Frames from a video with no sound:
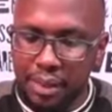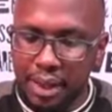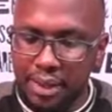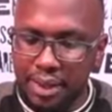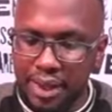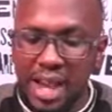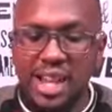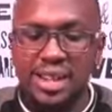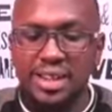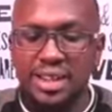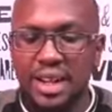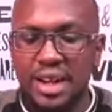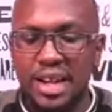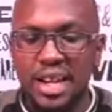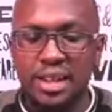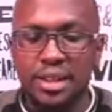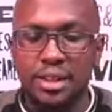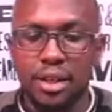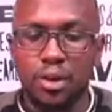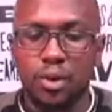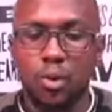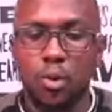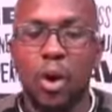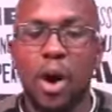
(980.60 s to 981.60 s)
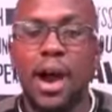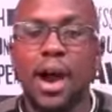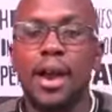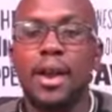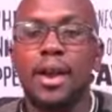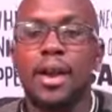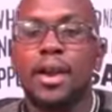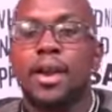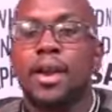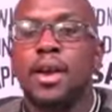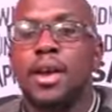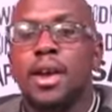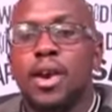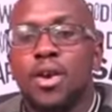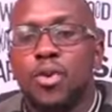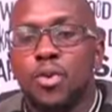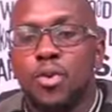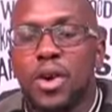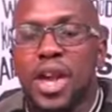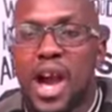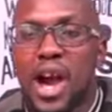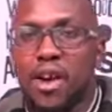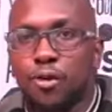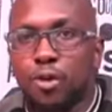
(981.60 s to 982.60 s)
There is a reason why
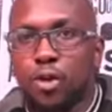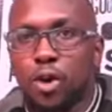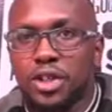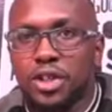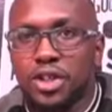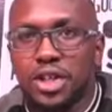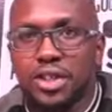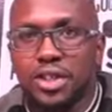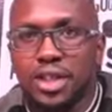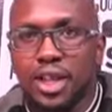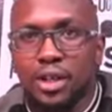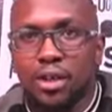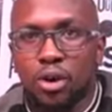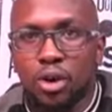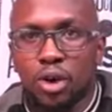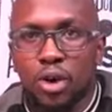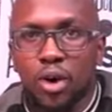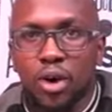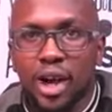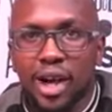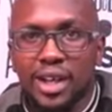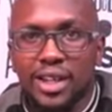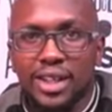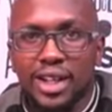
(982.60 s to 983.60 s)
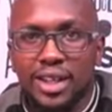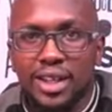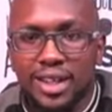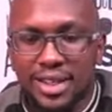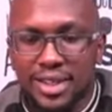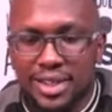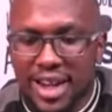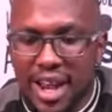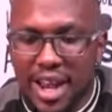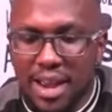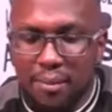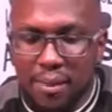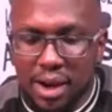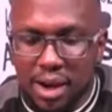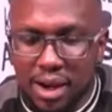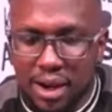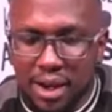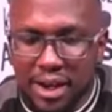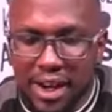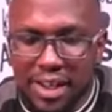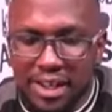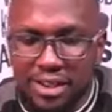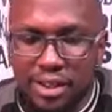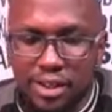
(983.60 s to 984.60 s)
we have watches that no longer tell the time
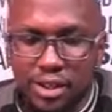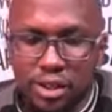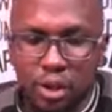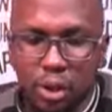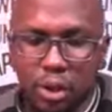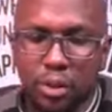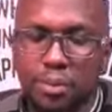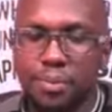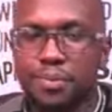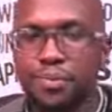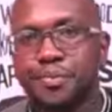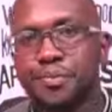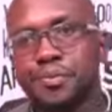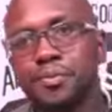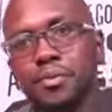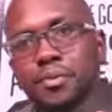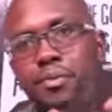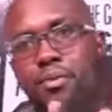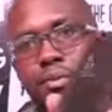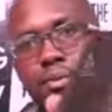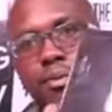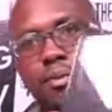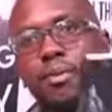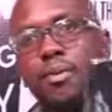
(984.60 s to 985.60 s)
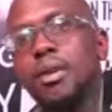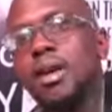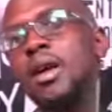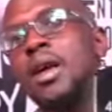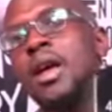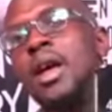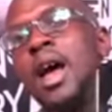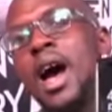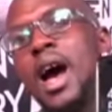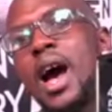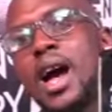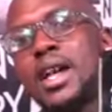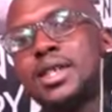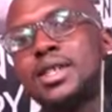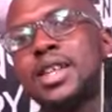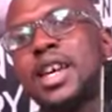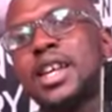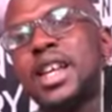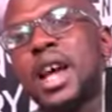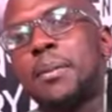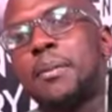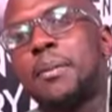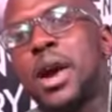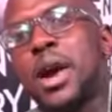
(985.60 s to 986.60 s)
nowadays. So I had set up